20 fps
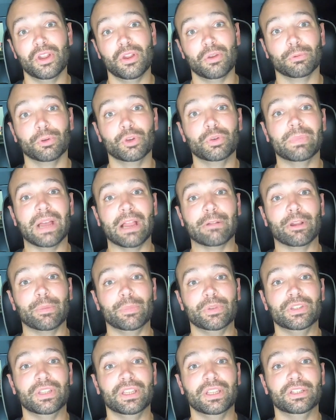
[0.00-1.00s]
ruin my
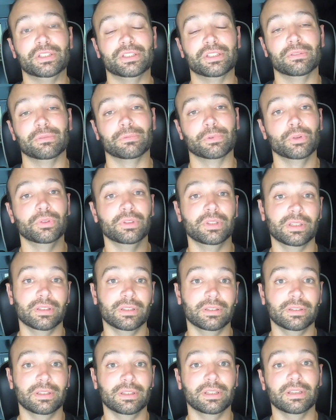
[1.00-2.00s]
reputation, ruin
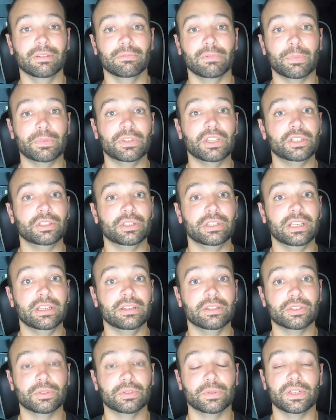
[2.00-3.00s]
the reputation of the
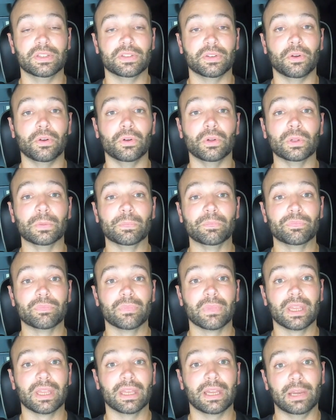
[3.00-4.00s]
industry as a whole.
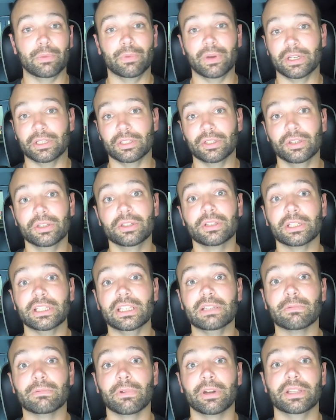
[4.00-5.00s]
I want good,
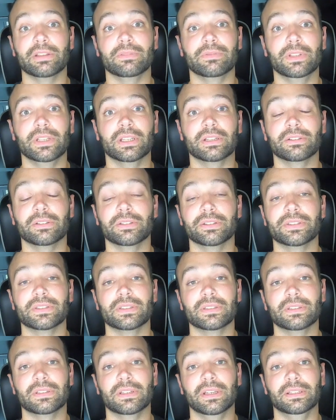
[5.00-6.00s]
clean running vehicles,
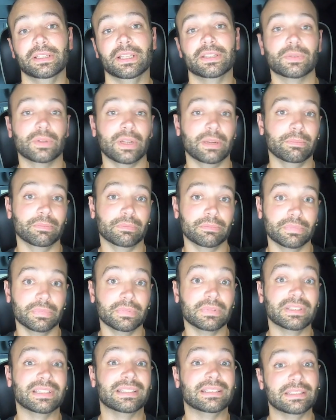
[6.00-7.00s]
and that's what I'm
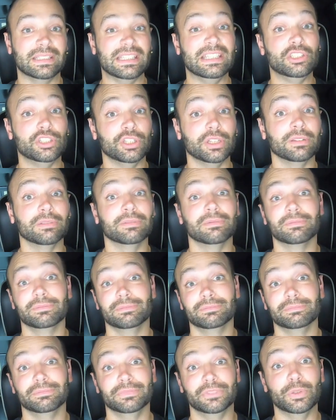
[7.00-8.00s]
teaching
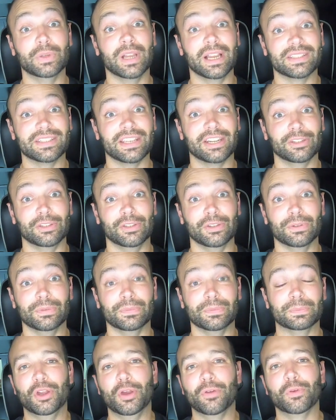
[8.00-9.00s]
you guys how to do.
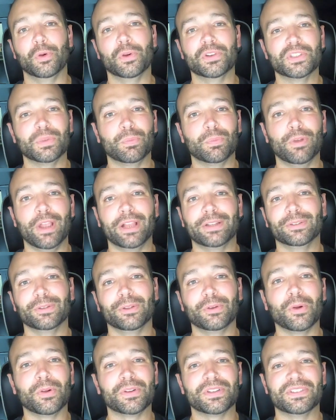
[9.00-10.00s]
Of course, the practical
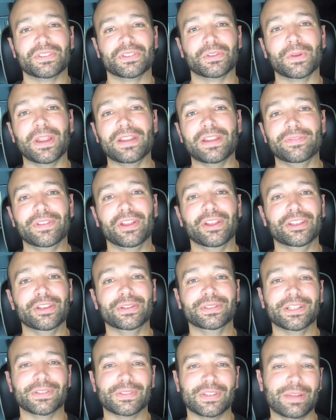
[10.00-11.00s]
course is a great value,
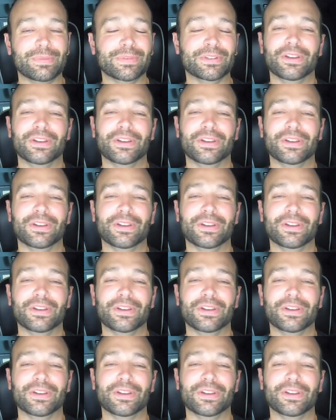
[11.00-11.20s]
and that's what I've been